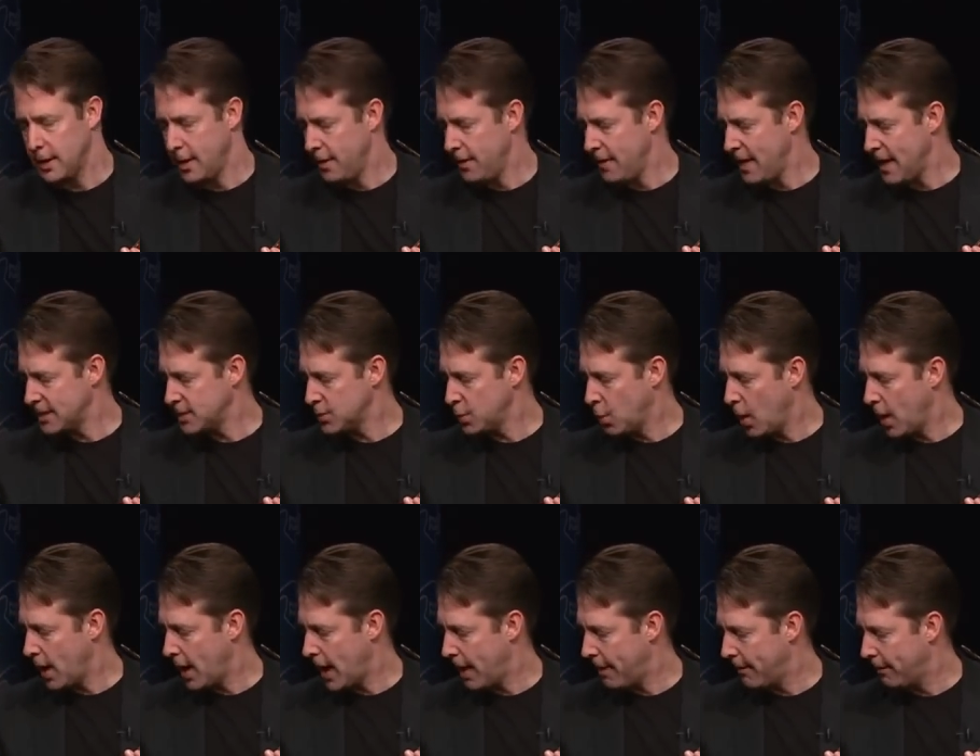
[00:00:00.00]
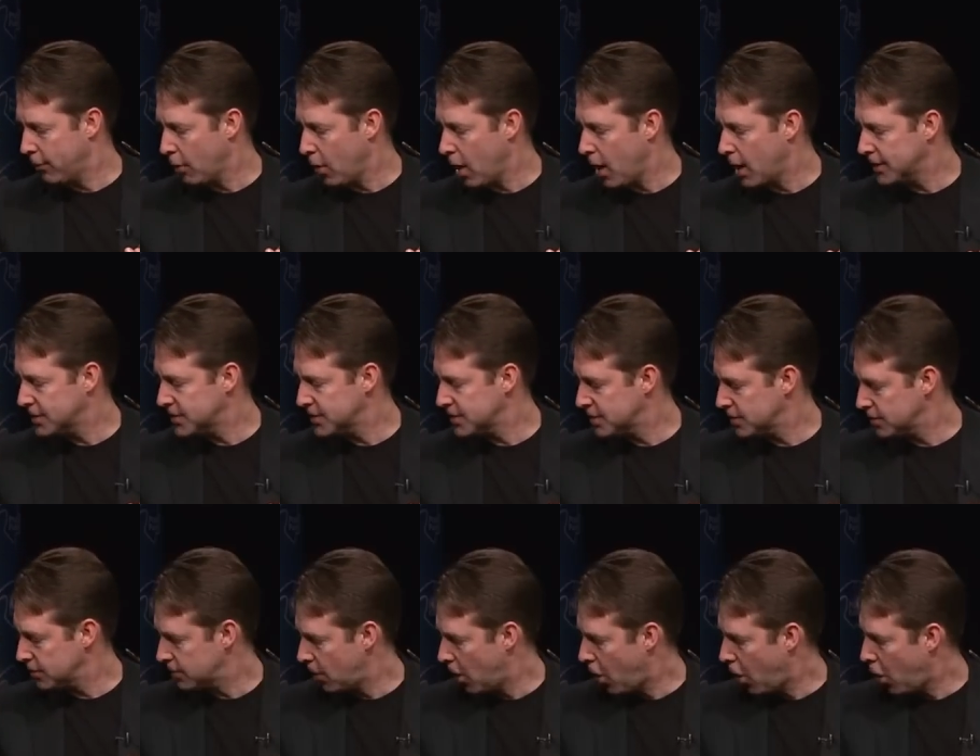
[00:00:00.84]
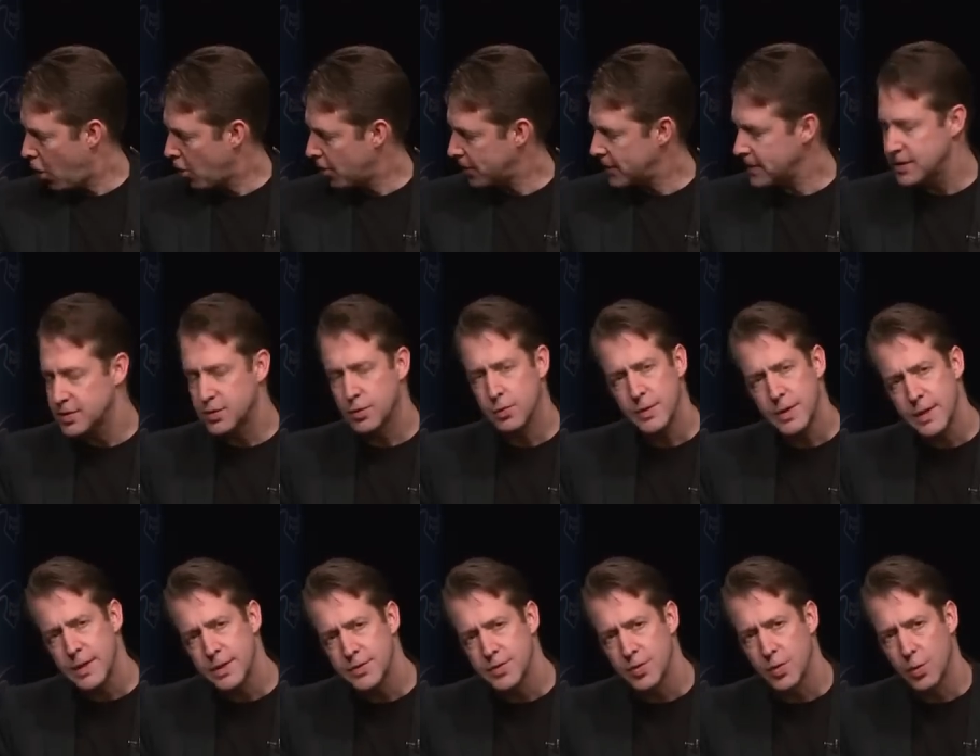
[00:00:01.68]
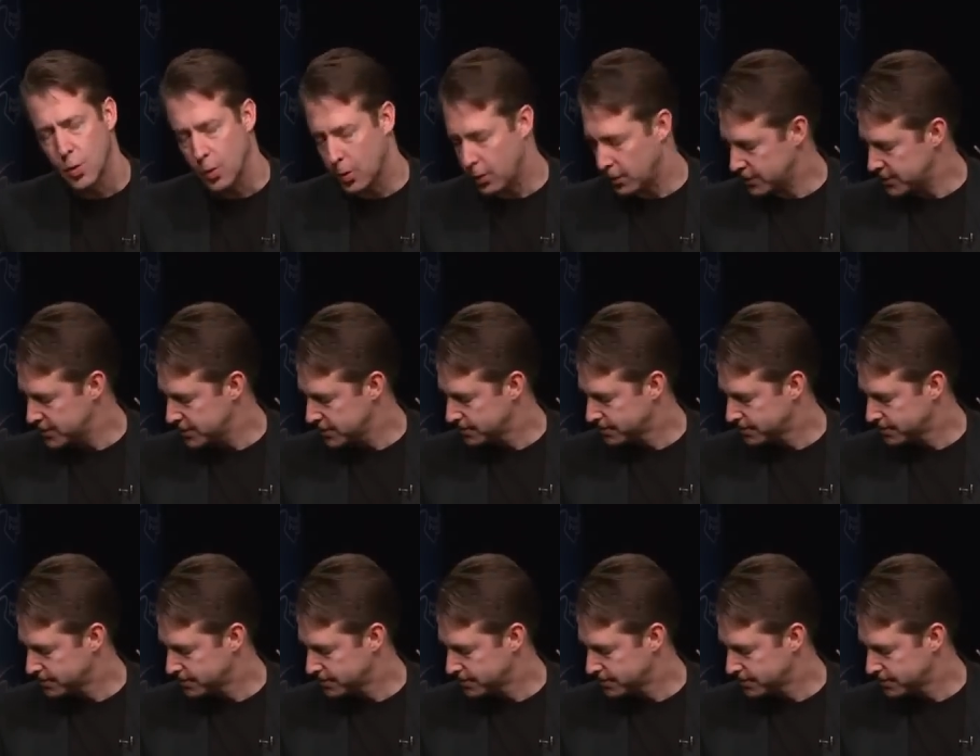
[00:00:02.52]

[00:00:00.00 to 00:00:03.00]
And that's why I brought all these reed tools